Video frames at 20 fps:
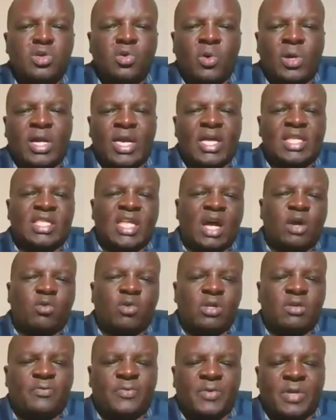you get
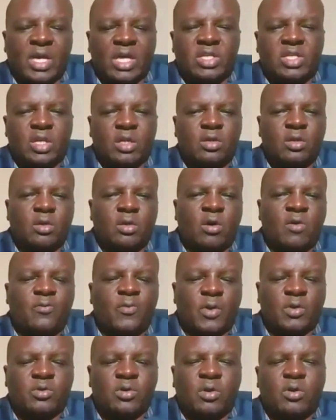a qualification
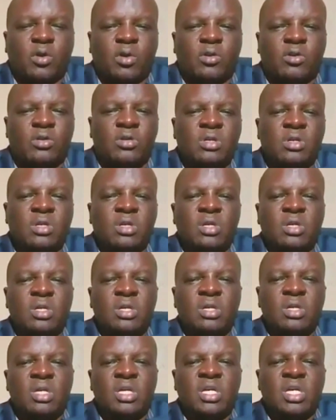of what you call
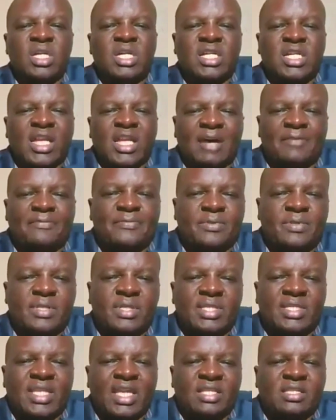
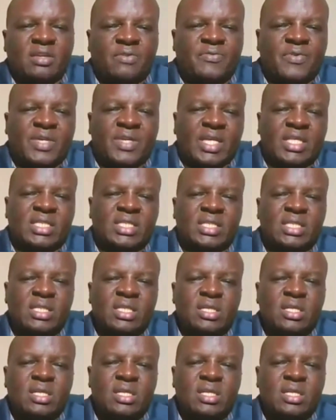craft certificate.